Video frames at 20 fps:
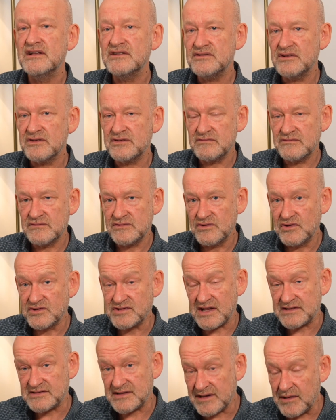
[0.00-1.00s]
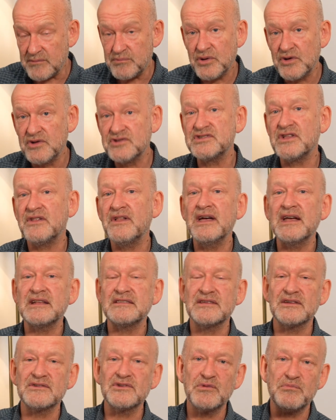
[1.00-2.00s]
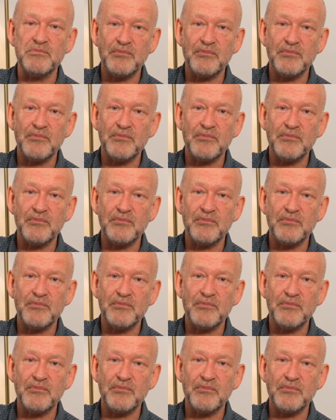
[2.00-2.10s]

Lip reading: To use it as an input selector, you